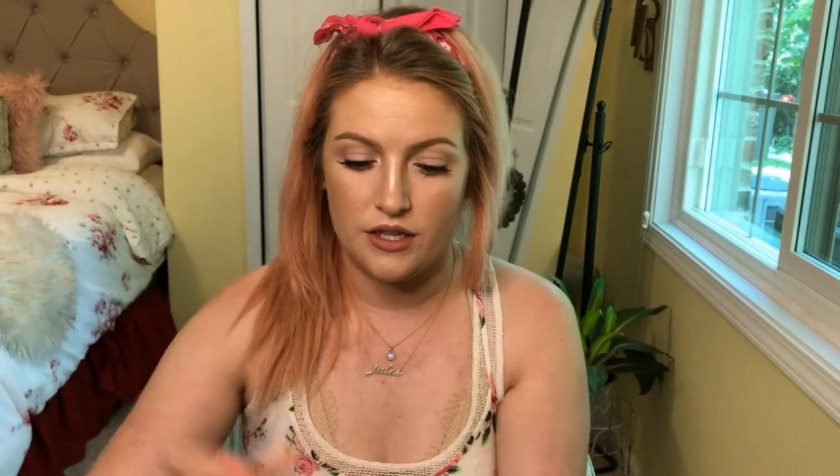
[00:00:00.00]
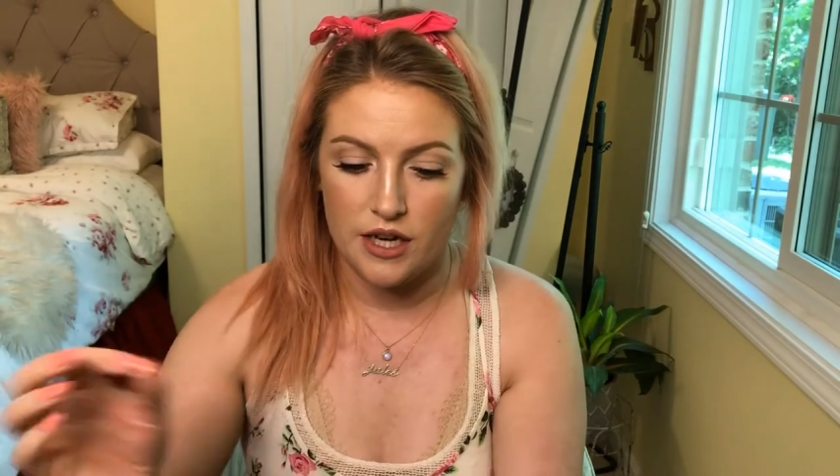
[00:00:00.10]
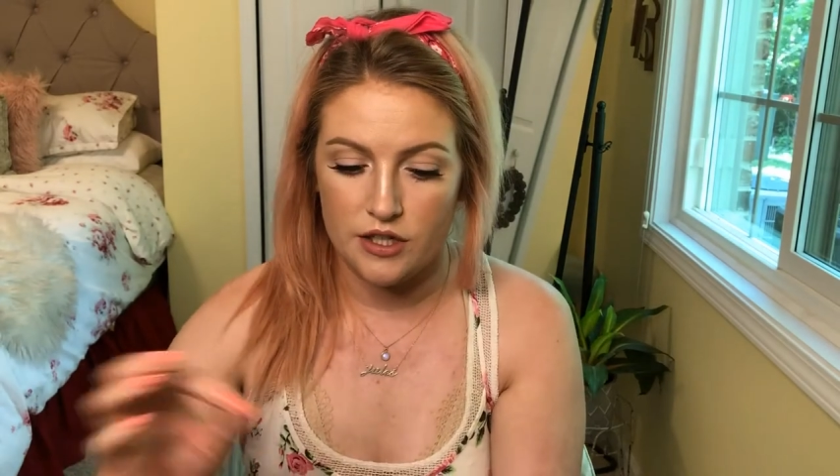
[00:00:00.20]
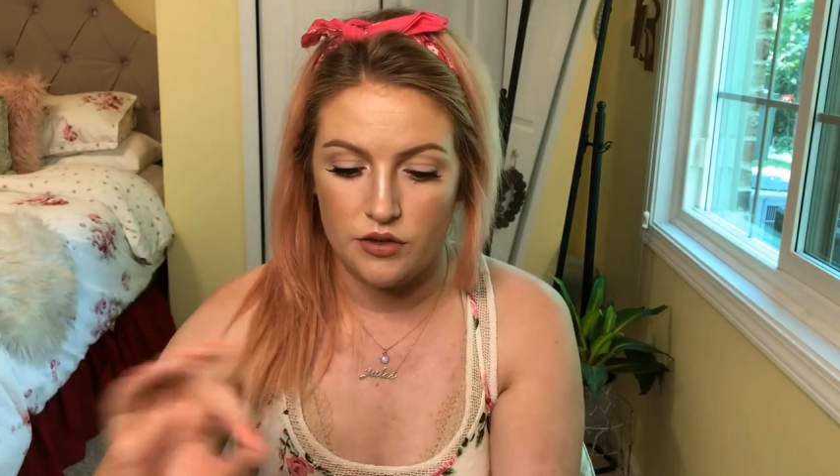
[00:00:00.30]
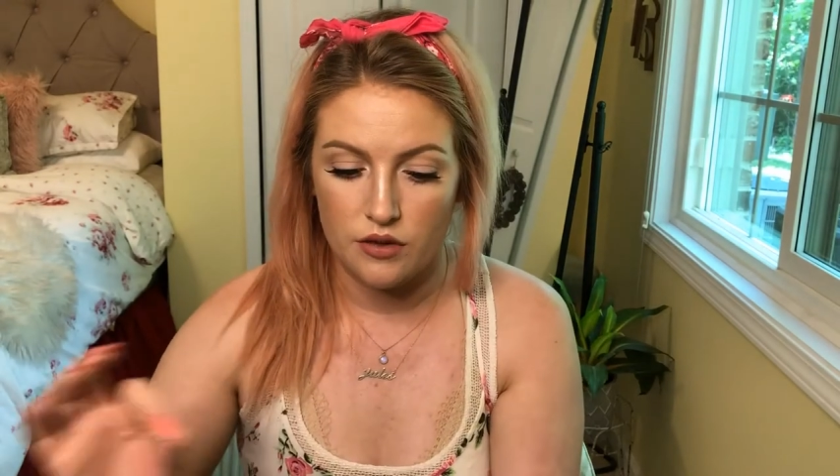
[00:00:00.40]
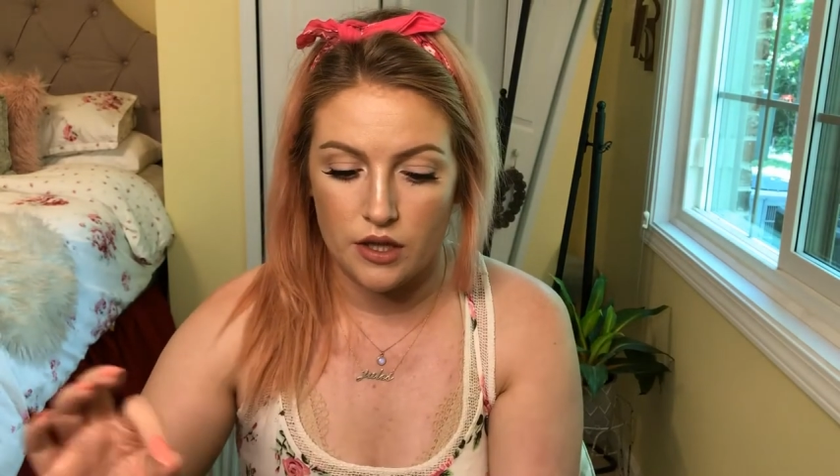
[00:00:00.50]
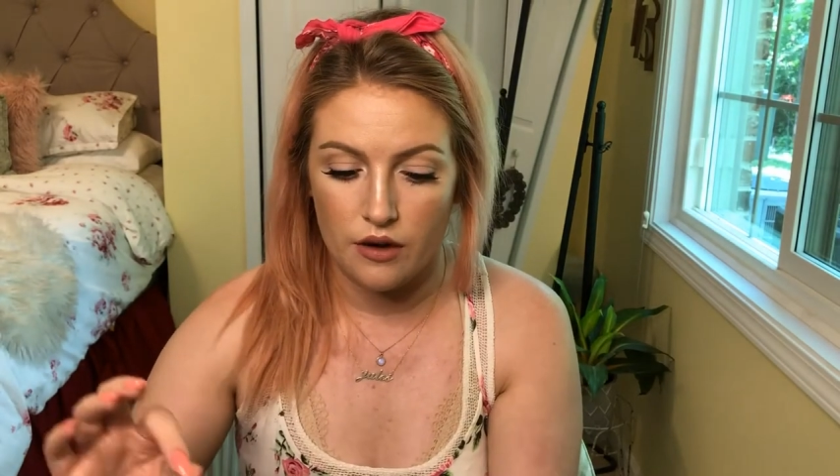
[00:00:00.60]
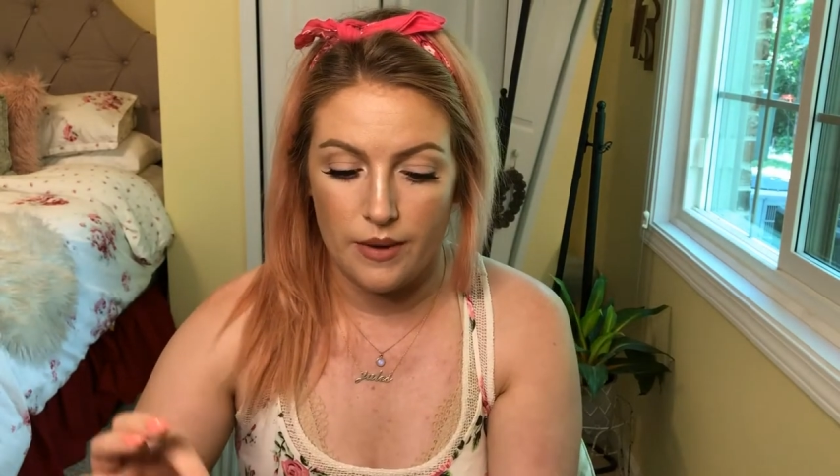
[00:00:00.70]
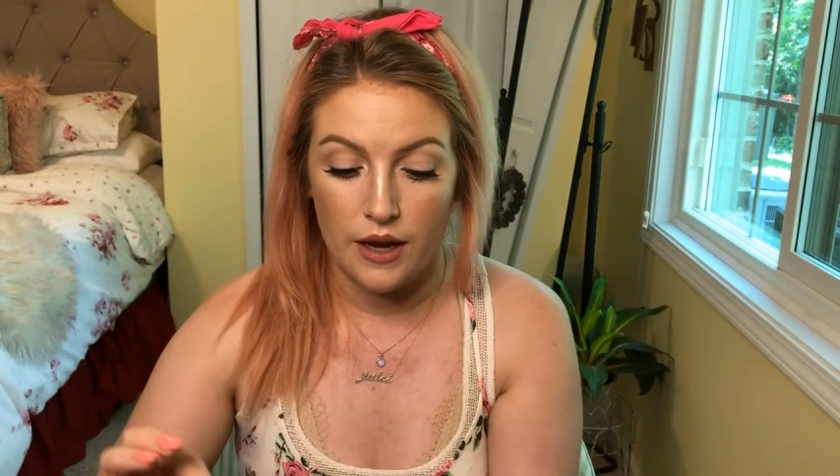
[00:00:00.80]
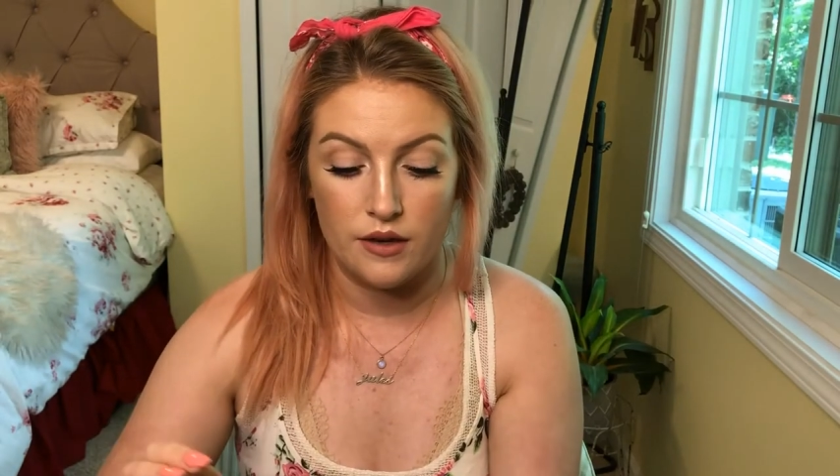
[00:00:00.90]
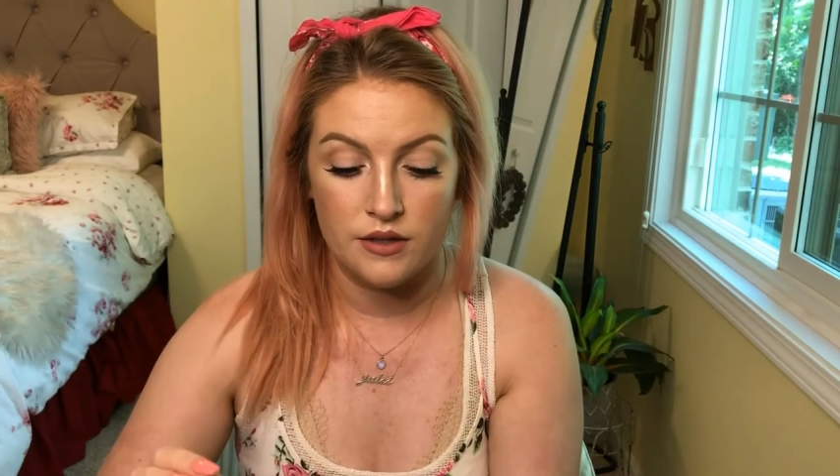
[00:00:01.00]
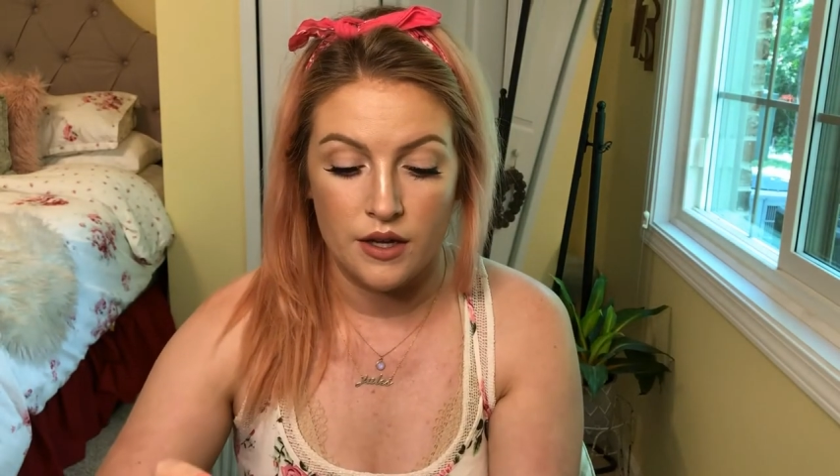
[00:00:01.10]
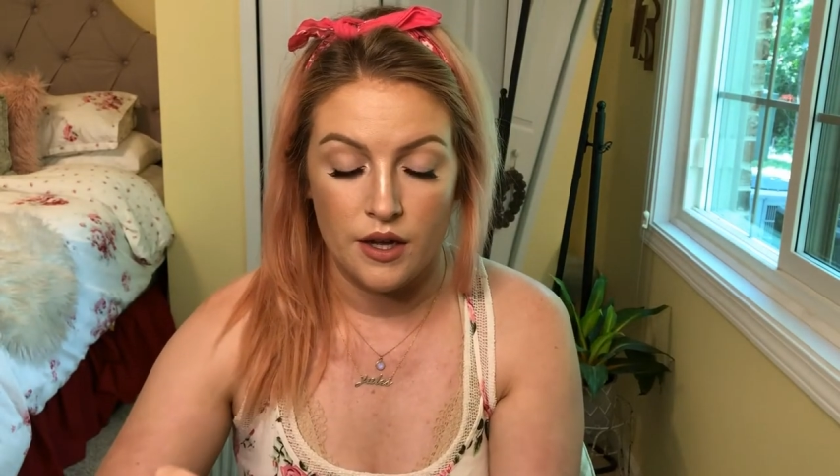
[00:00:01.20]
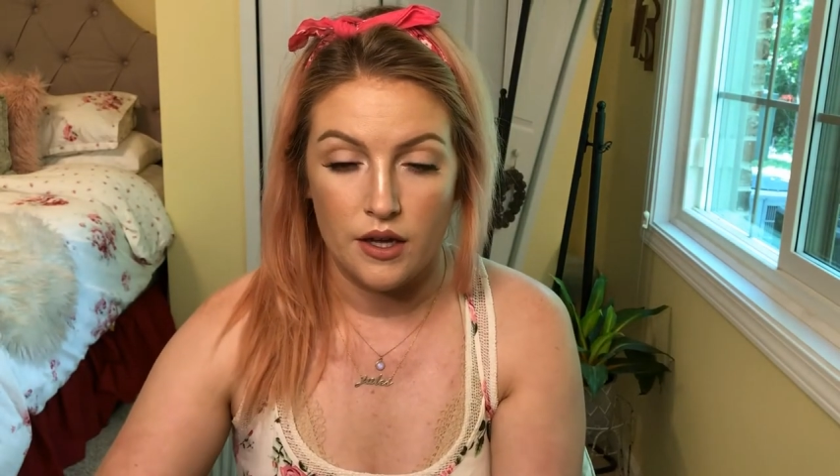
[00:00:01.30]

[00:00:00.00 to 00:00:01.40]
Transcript: attached to a clear band.